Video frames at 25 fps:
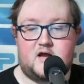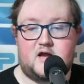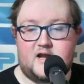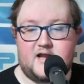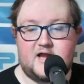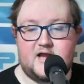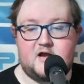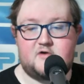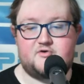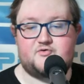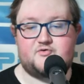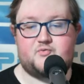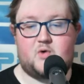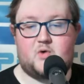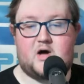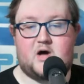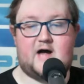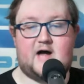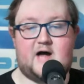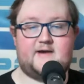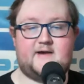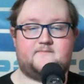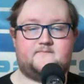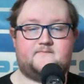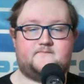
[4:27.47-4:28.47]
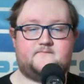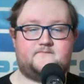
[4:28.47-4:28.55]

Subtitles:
And here's why.